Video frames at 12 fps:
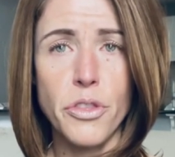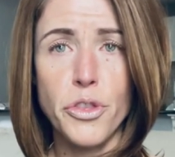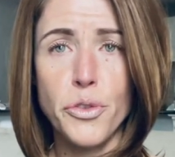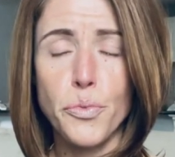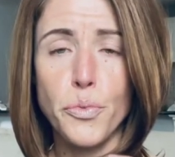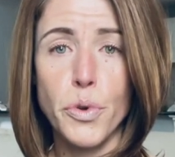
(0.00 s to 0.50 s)

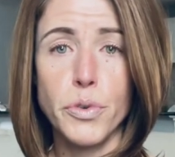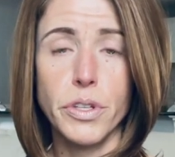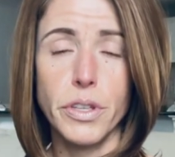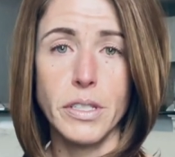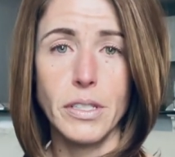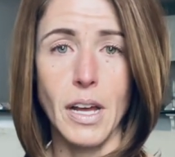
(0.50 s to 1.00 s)
threw to
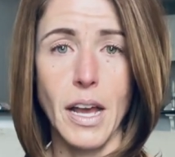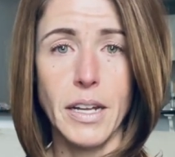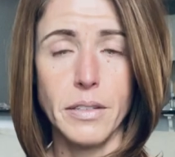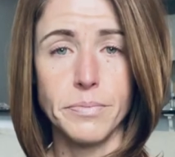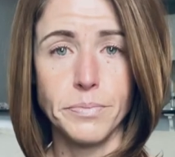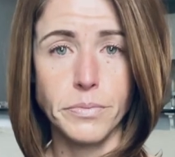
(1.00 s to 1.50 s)
the side,
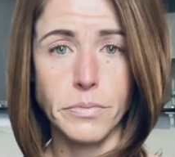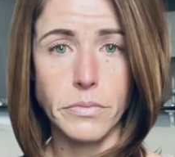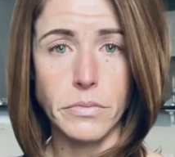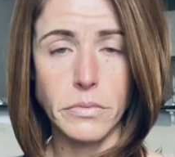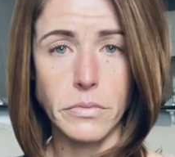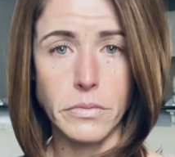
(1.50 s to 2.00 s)

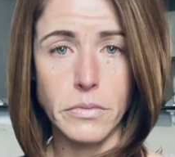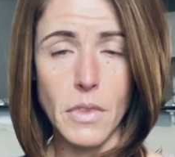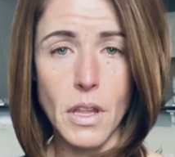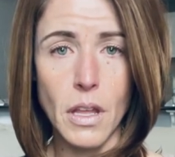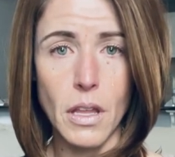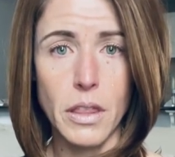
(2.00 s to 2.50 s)

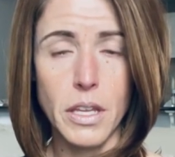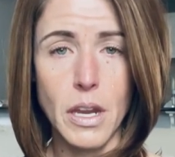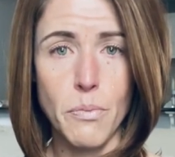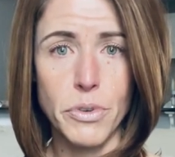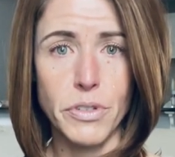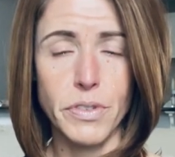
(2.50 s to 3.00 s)
the
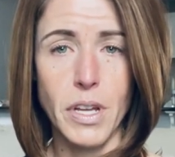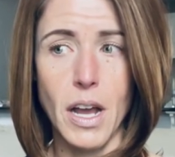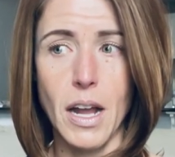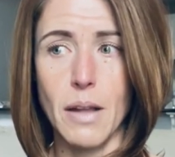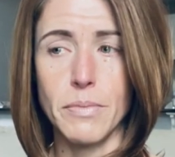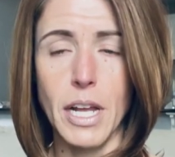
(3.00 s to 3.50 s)
numbers of
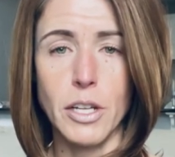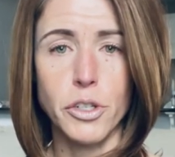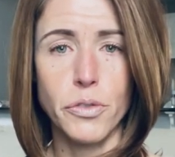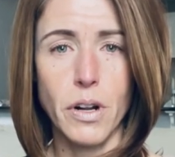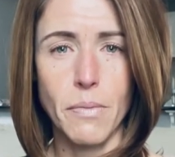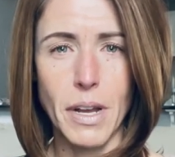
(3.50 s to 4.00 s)
times I
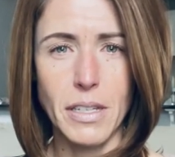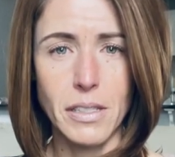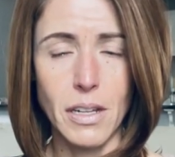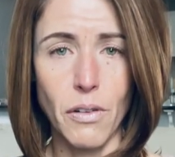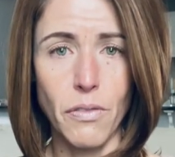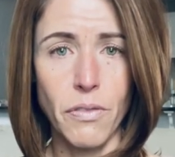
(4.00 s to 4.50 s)
shrunk myself.